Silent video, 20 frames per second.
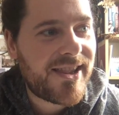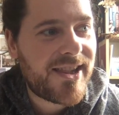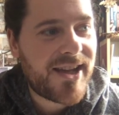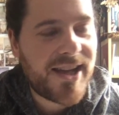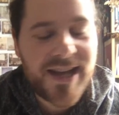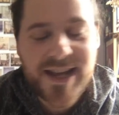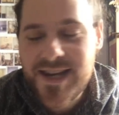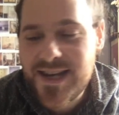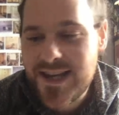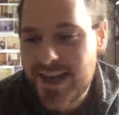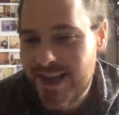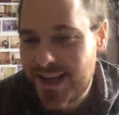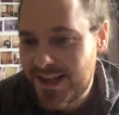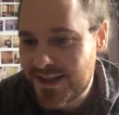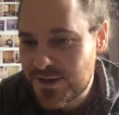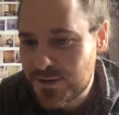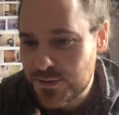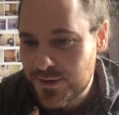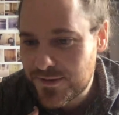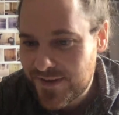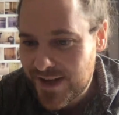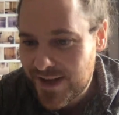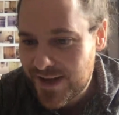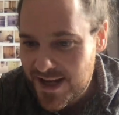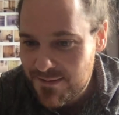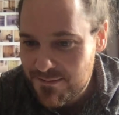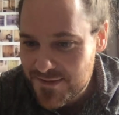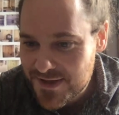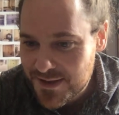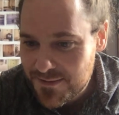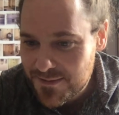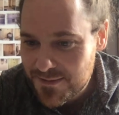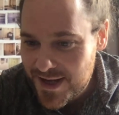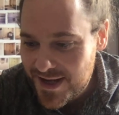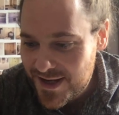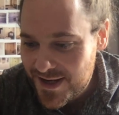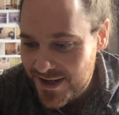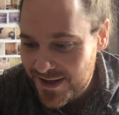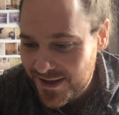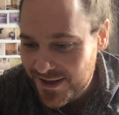it sort of came to
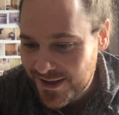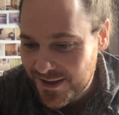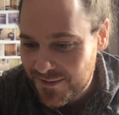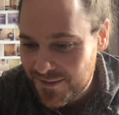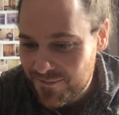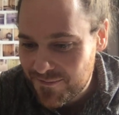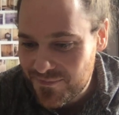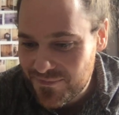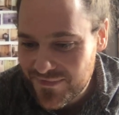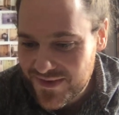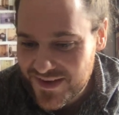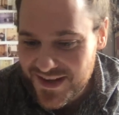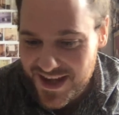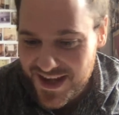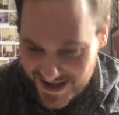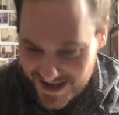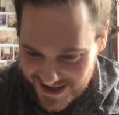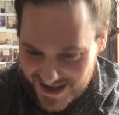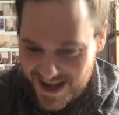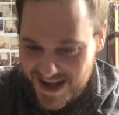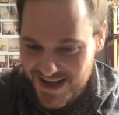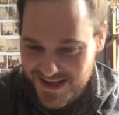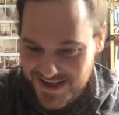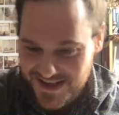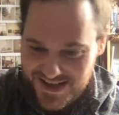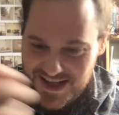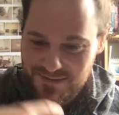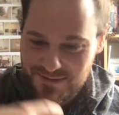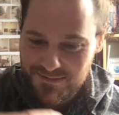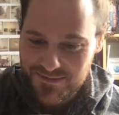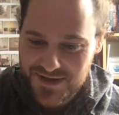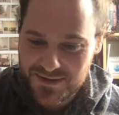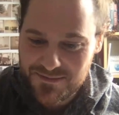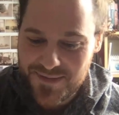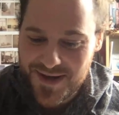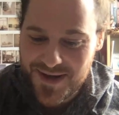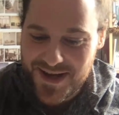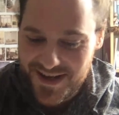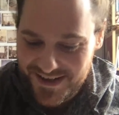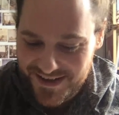me, it came
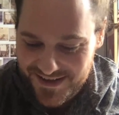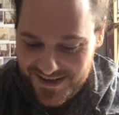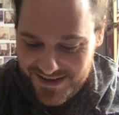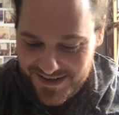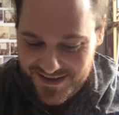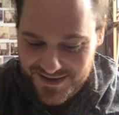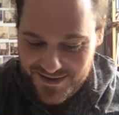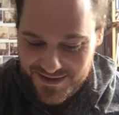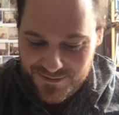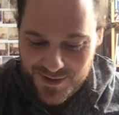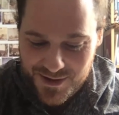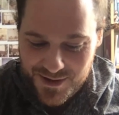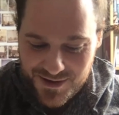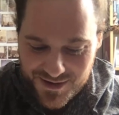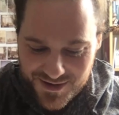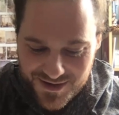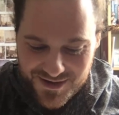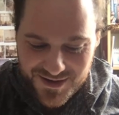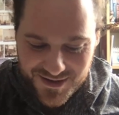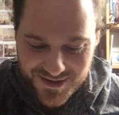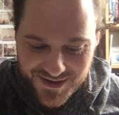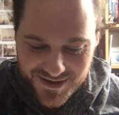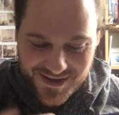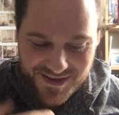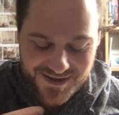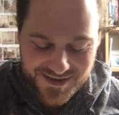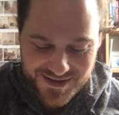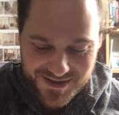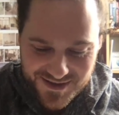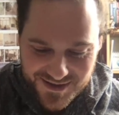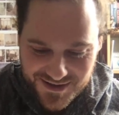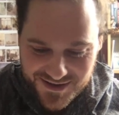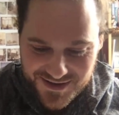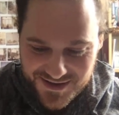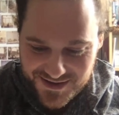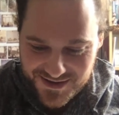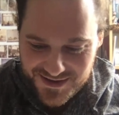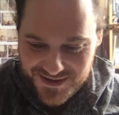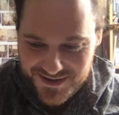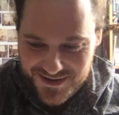to me rather than I
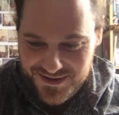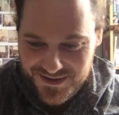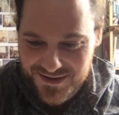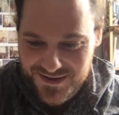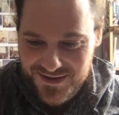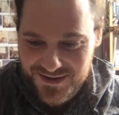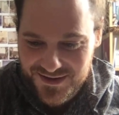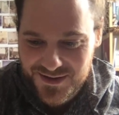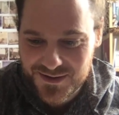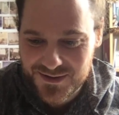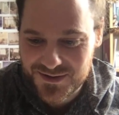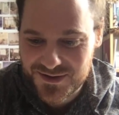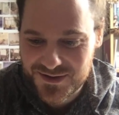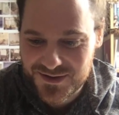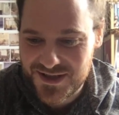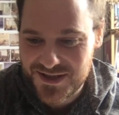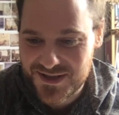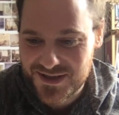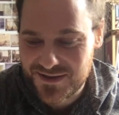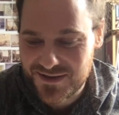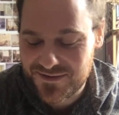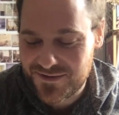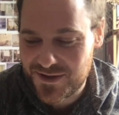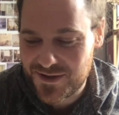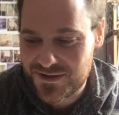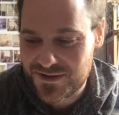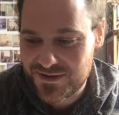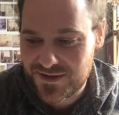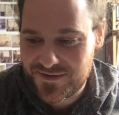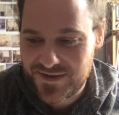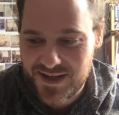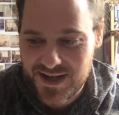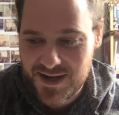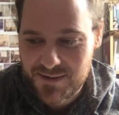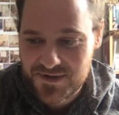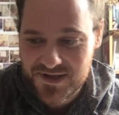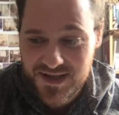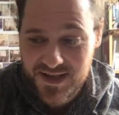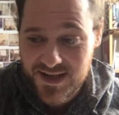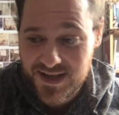decided to consciously start photographing
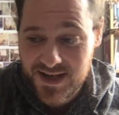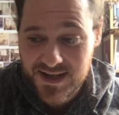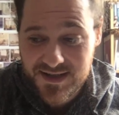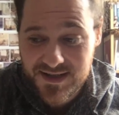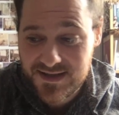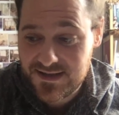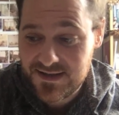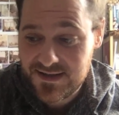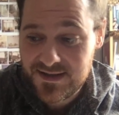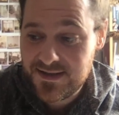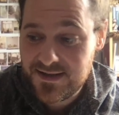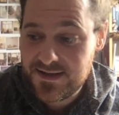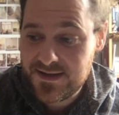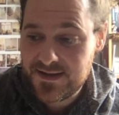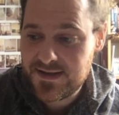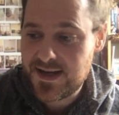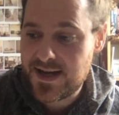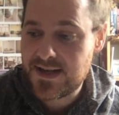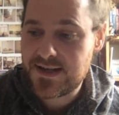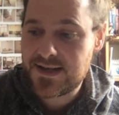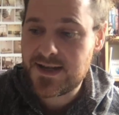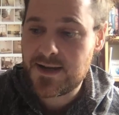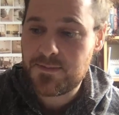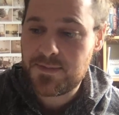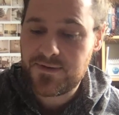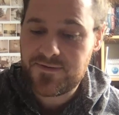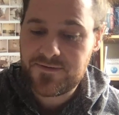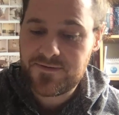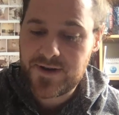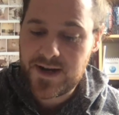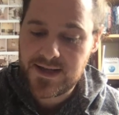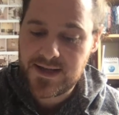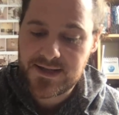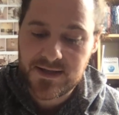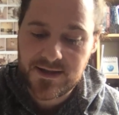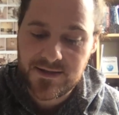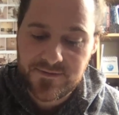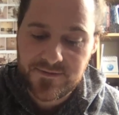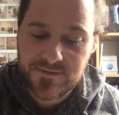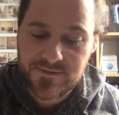leprosy. I had a couple of friends
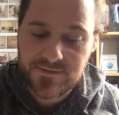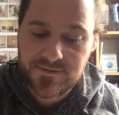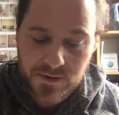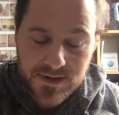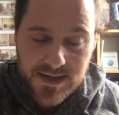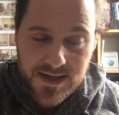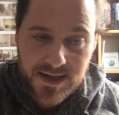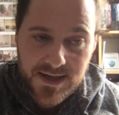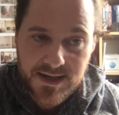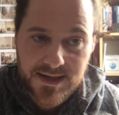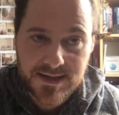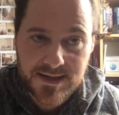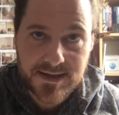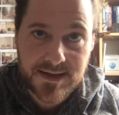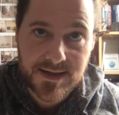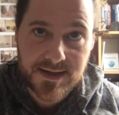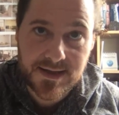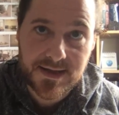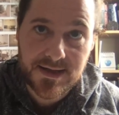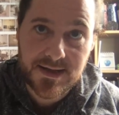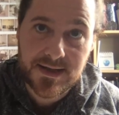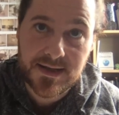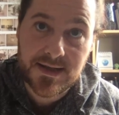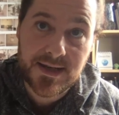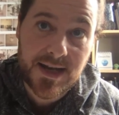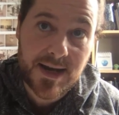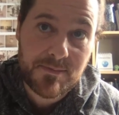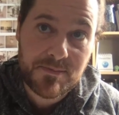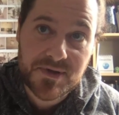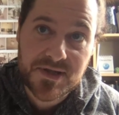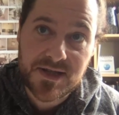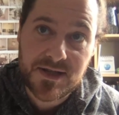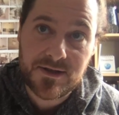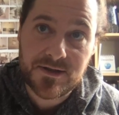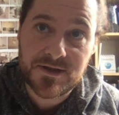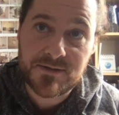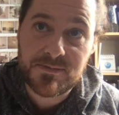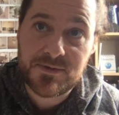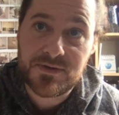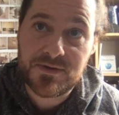that had volunteered at a
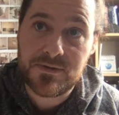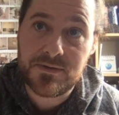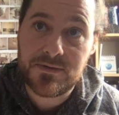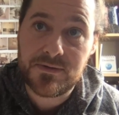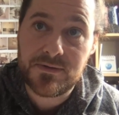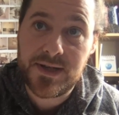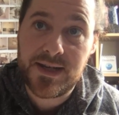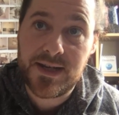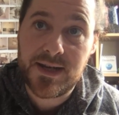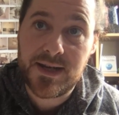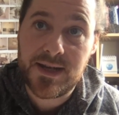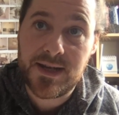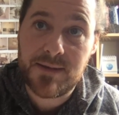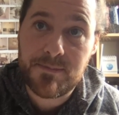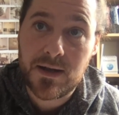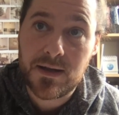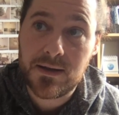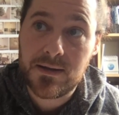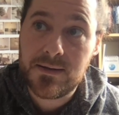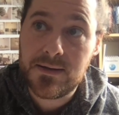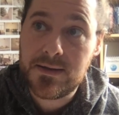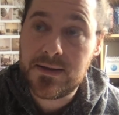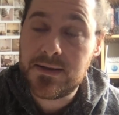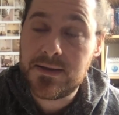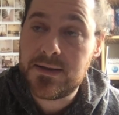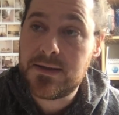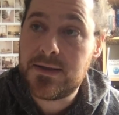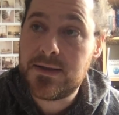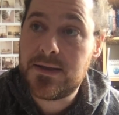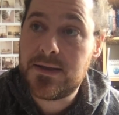leprosy hospital in Nepal.